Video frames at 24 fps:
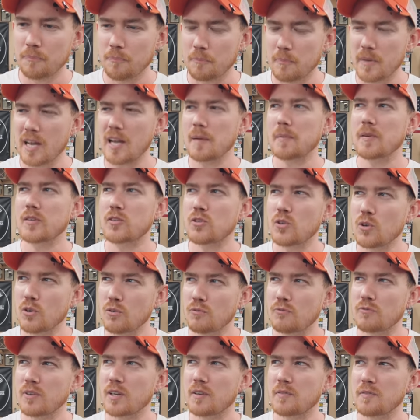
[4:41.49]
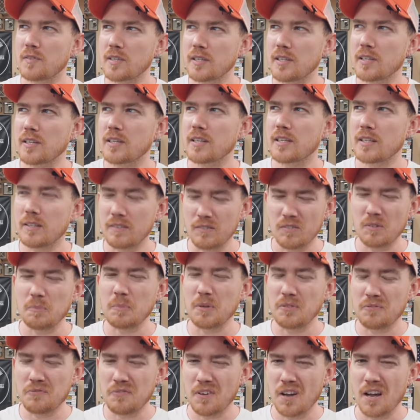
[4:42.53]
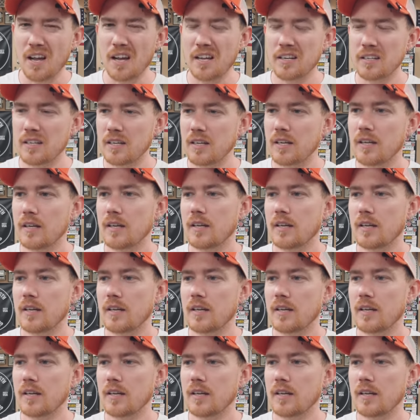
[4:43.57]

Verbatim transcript: maybe 250 in it, and it'll be fine.